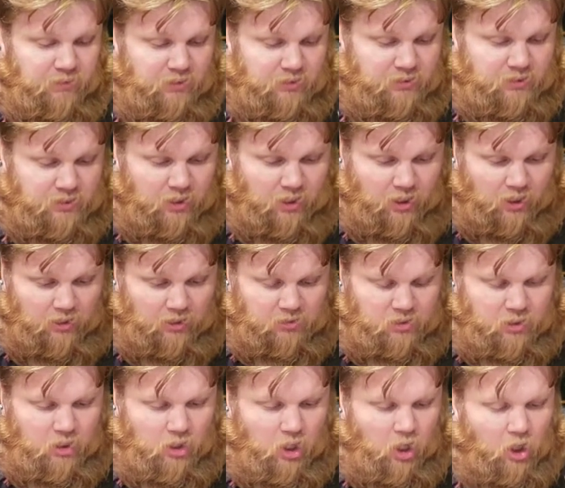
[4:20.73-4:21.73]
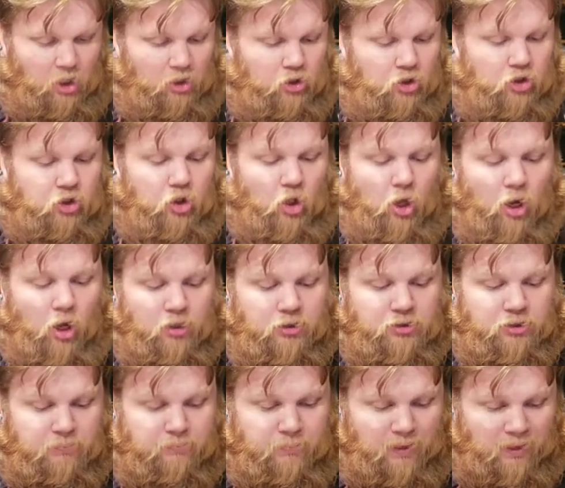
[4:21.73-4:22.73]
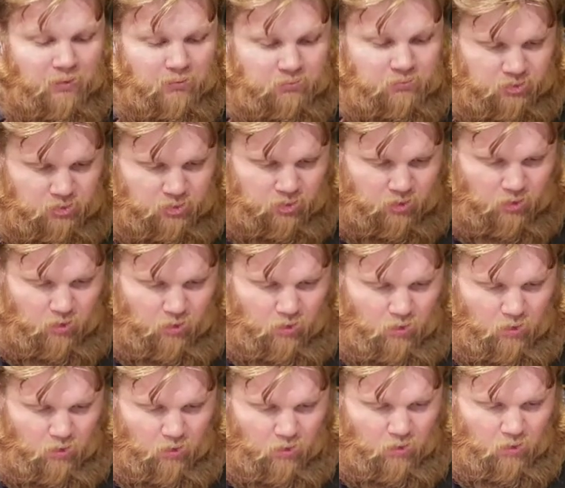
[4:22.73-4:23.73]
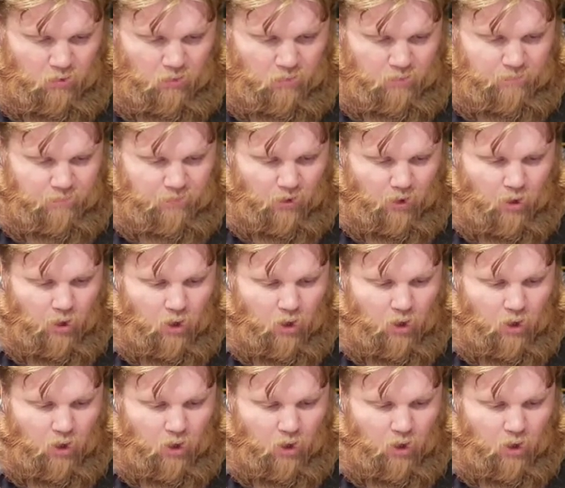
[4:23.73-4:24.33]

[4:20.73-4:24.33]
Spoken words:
It's got a large amount of